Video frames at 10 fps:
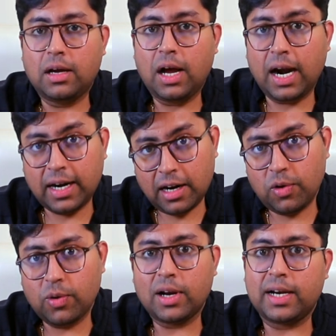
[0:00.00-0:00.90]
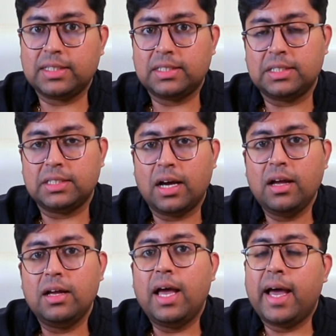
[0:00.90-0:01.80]
Under local anesthesia,
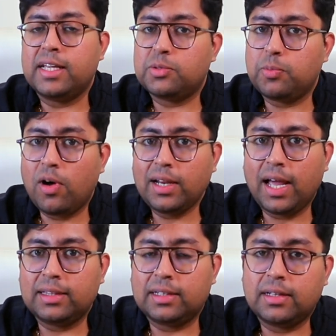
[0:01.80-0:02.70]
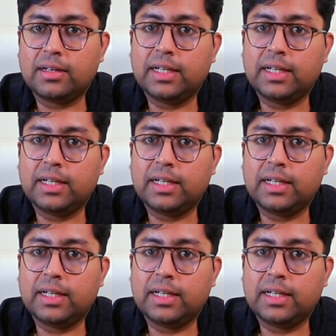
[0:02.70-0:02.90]
a small catheter